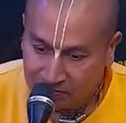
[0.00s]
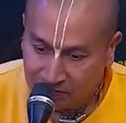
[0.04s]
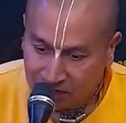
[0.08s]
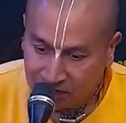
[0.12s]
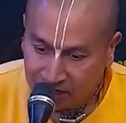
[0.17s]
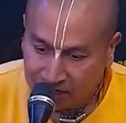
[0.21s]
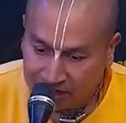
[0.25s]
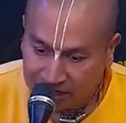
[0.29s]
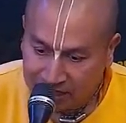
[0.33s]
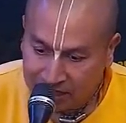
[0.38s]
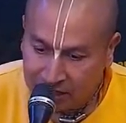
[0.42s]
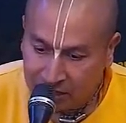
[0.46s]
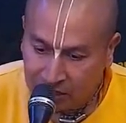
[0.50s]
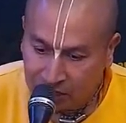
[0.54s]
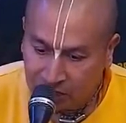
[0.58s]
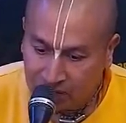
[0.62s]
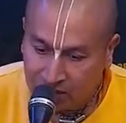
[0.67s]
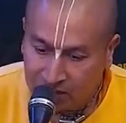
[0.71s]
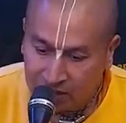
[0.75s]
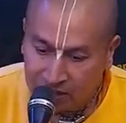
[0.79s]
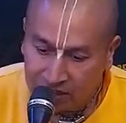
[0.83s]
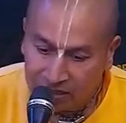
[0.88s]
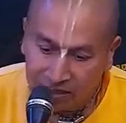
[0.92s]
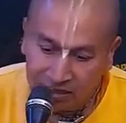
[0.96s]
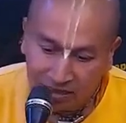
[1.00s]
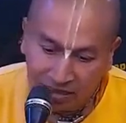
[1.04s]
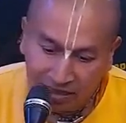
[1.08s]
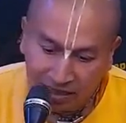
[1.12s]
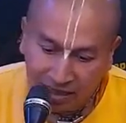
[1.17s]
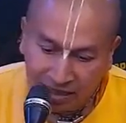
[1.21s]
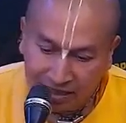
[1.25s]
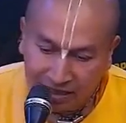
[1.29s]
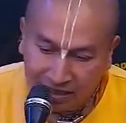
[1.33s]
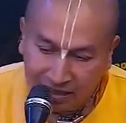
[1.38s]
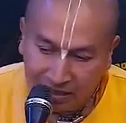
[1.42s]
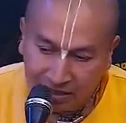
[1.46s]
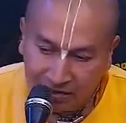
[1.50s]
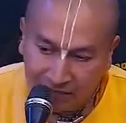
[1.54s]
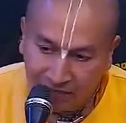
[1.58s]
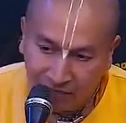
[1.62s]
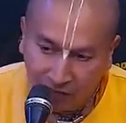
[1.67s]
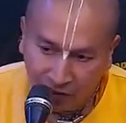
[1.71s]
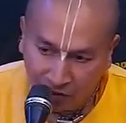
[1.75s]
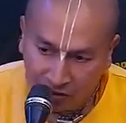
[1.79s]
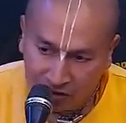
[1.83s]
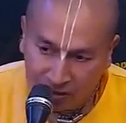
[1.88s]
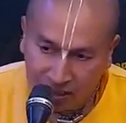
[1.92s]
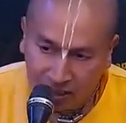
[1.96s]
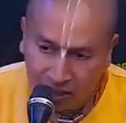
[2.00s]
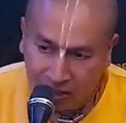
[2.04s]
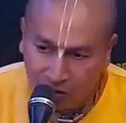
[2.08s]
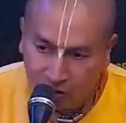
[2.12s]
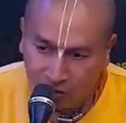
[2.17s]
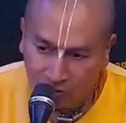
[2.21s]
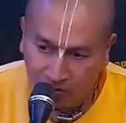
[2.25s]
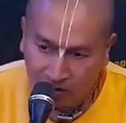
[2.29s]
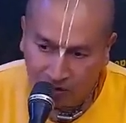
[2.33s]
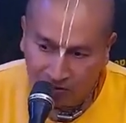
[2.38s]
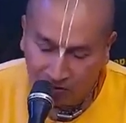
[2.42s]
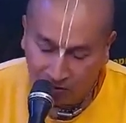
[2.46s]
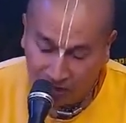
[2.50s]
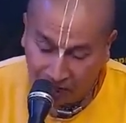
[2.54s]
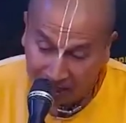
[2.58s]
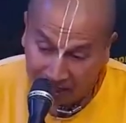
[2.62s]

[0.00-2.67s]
right? Each one is connected. False argument,